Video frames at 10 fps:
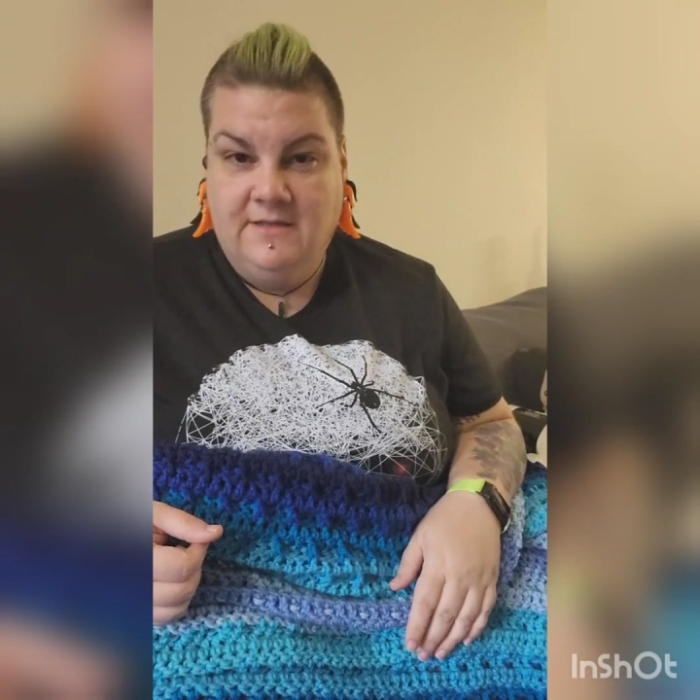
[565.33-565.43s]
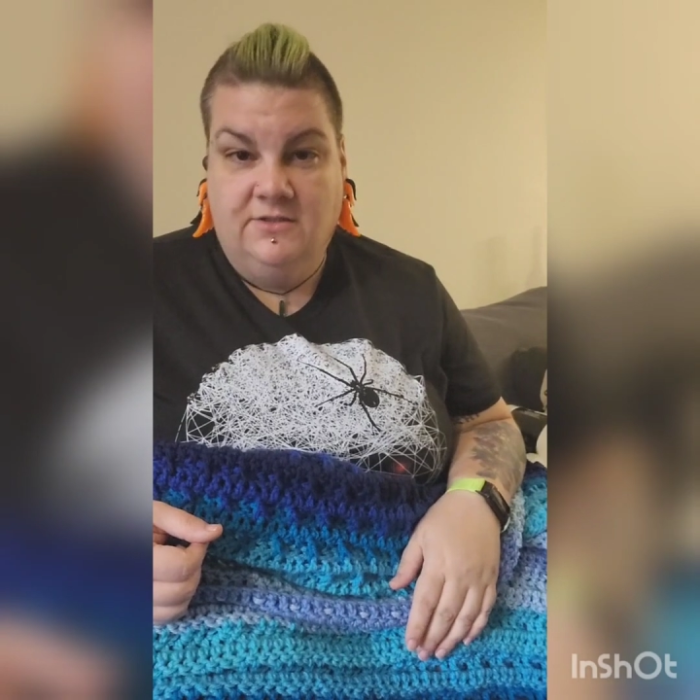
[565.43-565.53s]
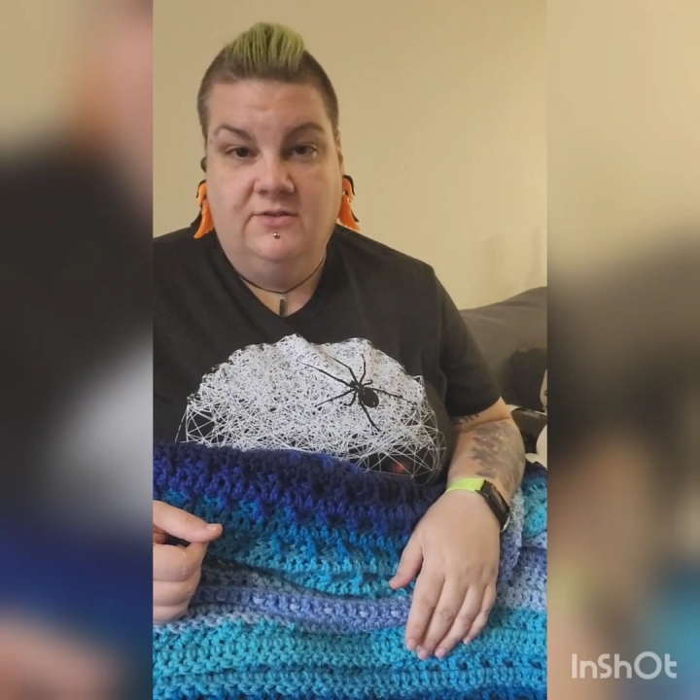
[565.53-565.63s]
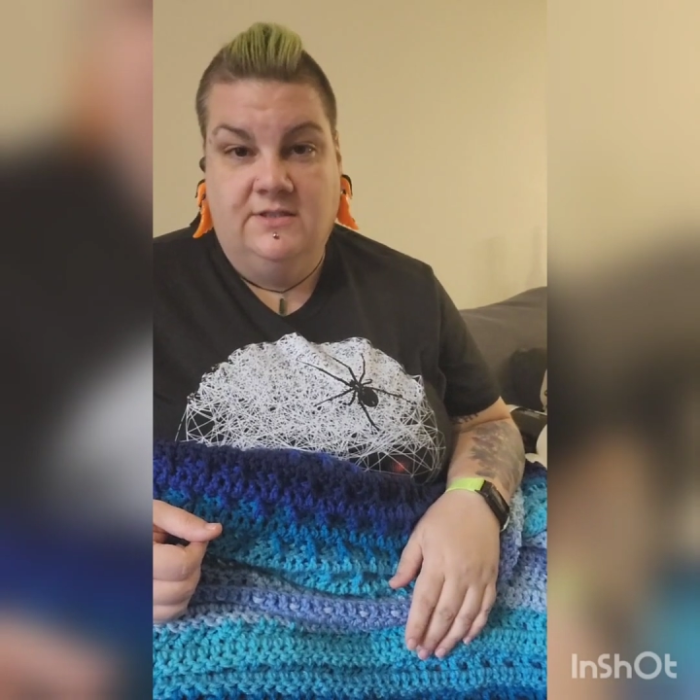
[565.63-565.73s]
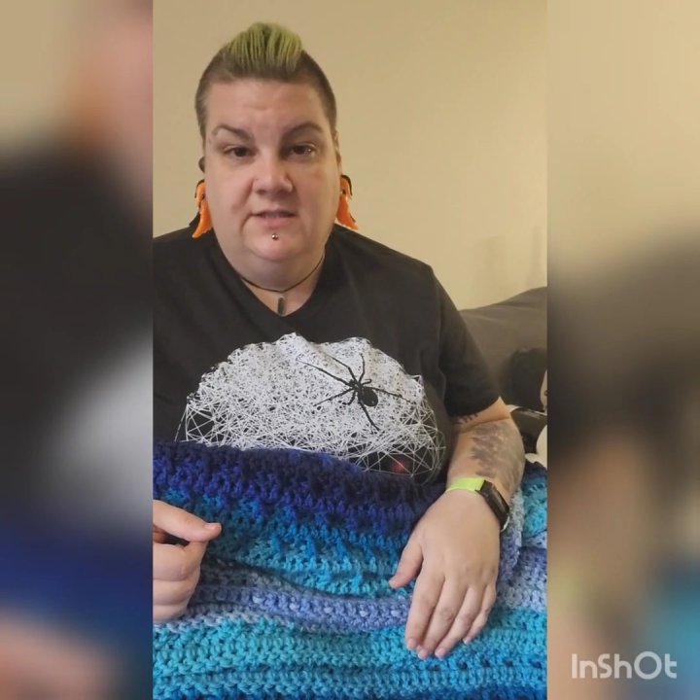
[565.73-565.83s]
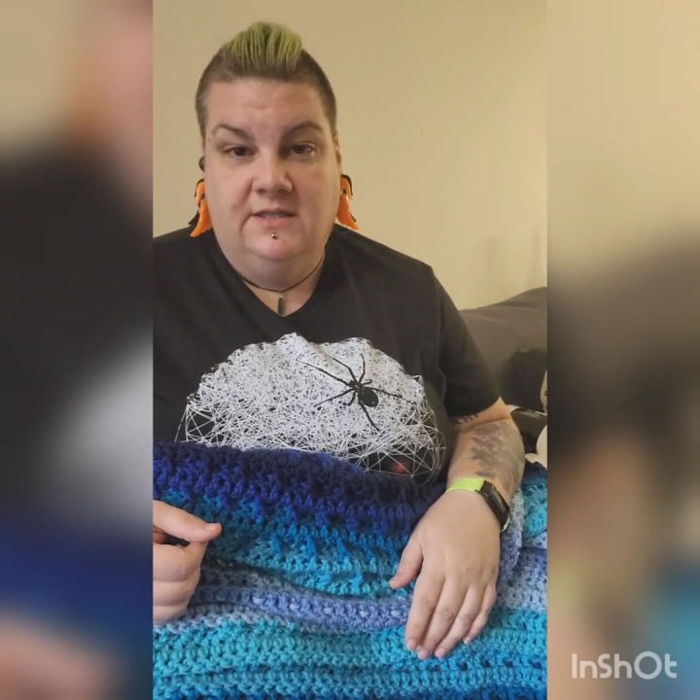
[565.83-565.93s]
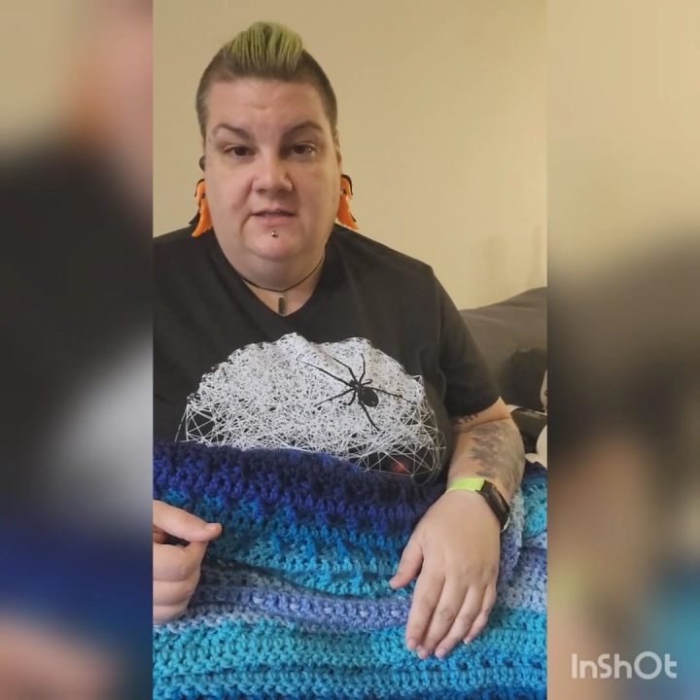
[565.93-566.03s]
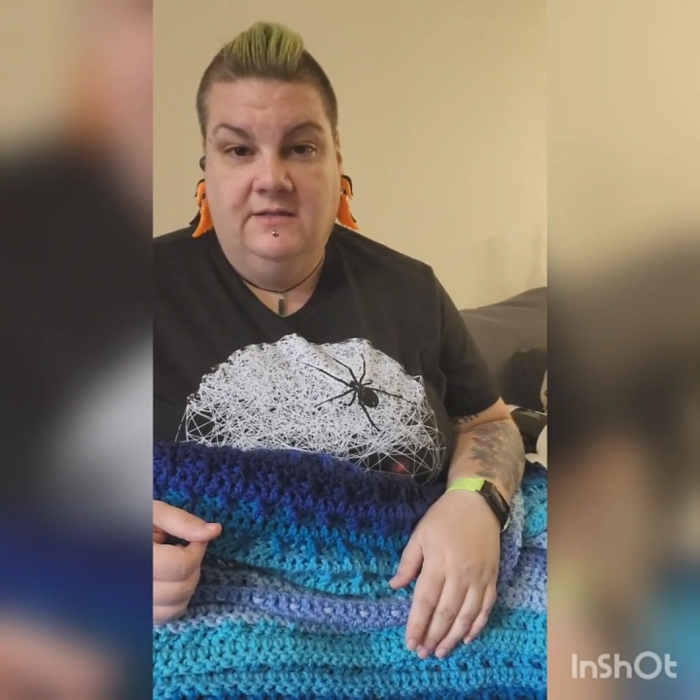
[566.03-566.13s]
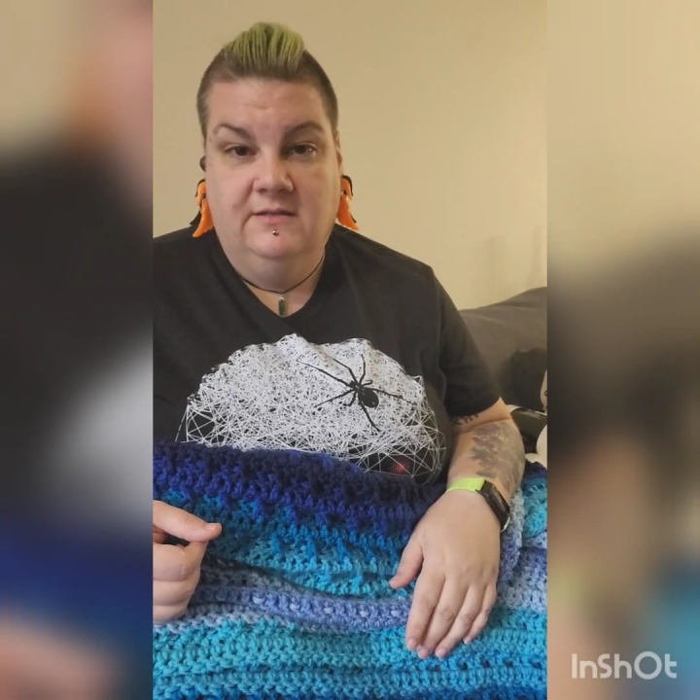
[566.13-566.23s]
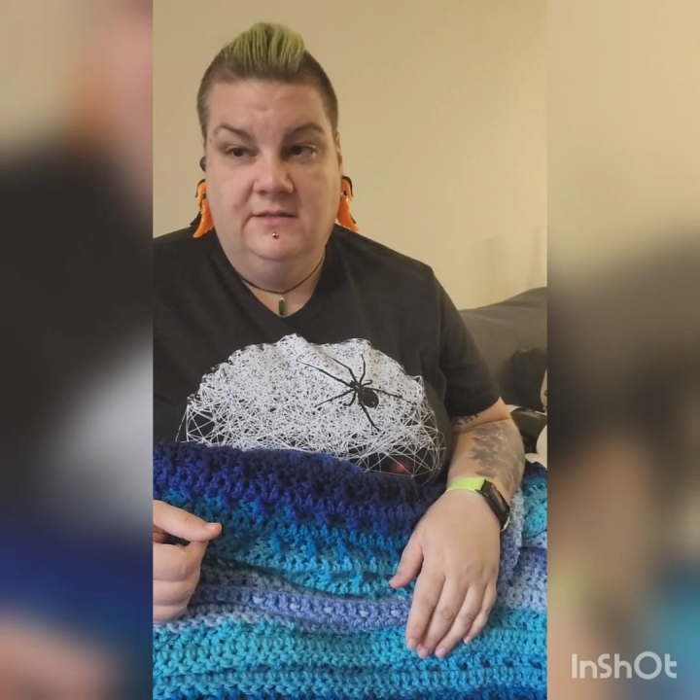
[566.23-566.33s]
So this
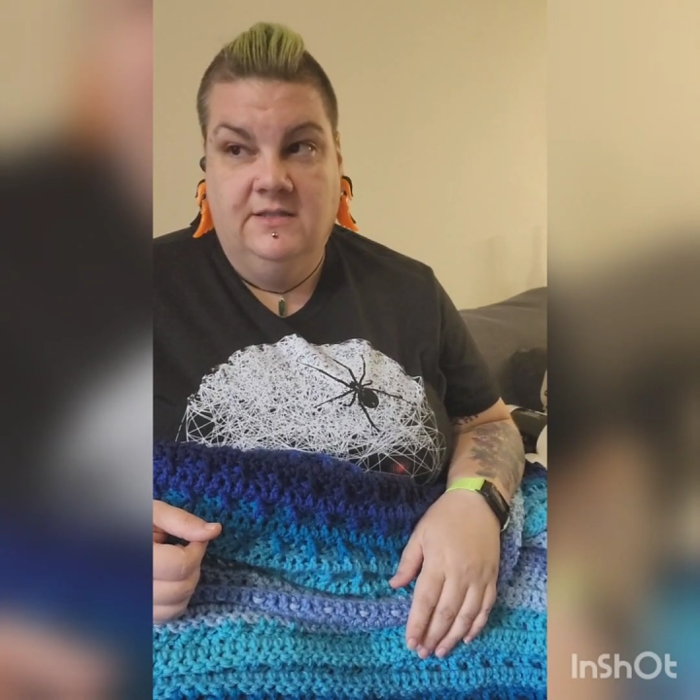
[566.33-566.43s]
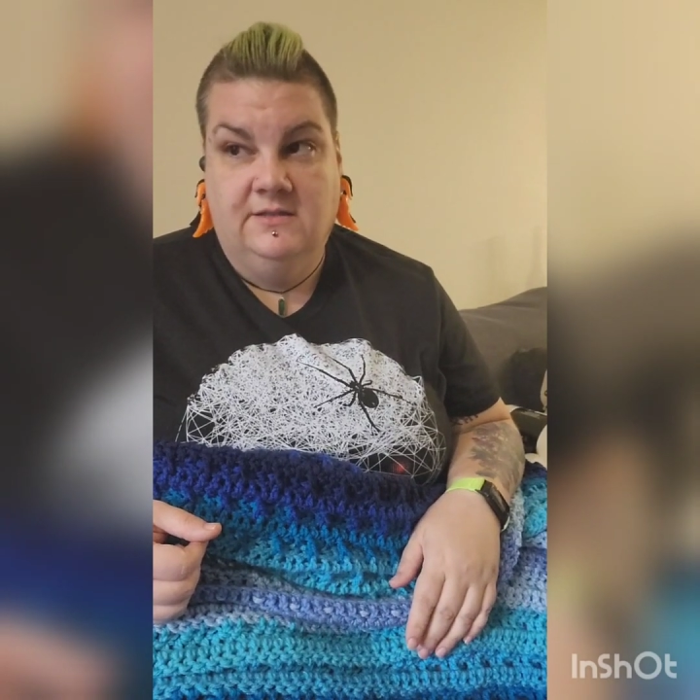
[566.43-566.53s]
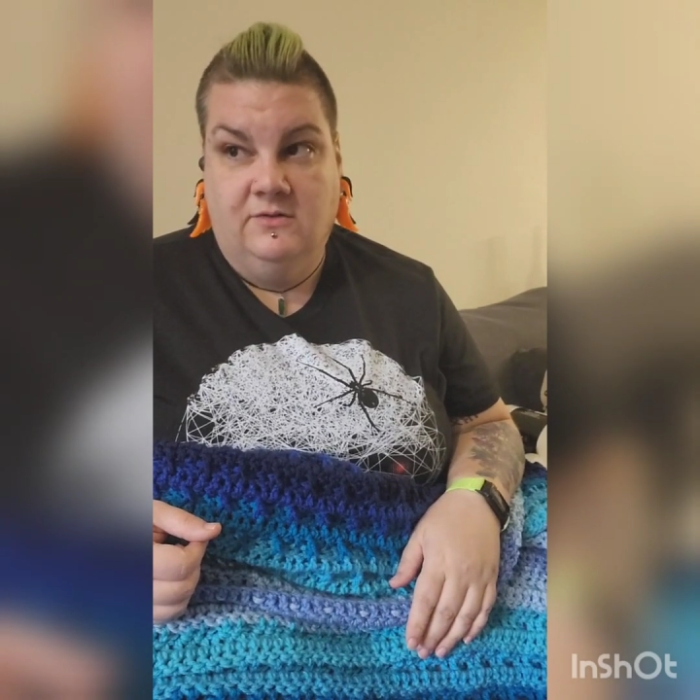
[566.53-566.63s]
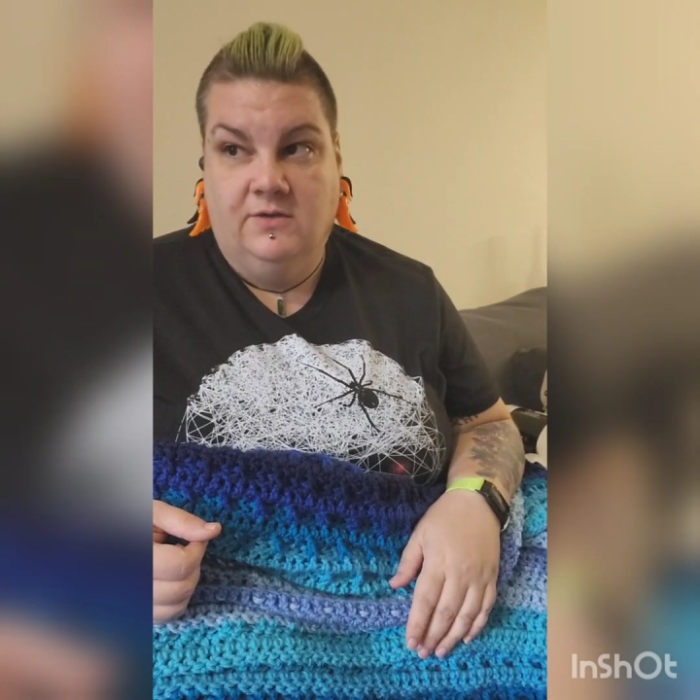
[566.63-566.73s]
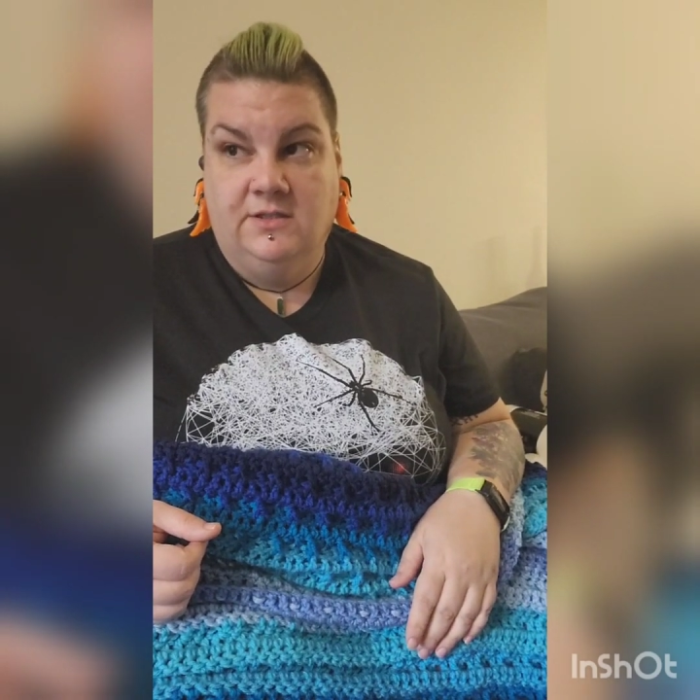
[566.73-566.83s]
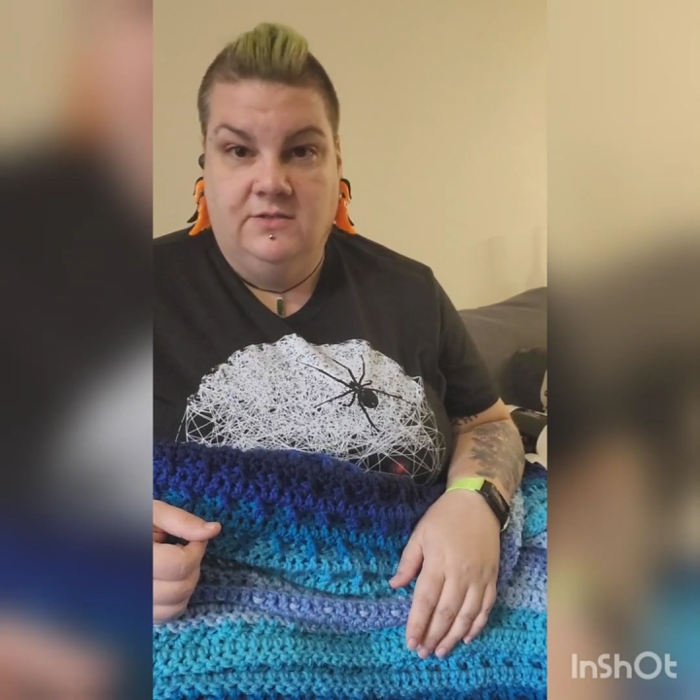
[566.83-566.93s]
thing is going